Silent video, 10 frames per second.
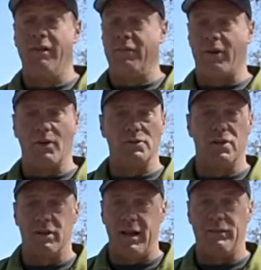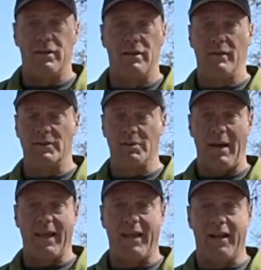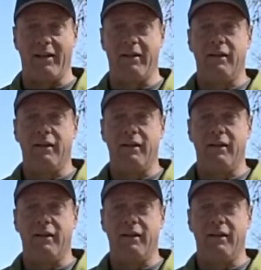If it goes to the left, it's a backhand.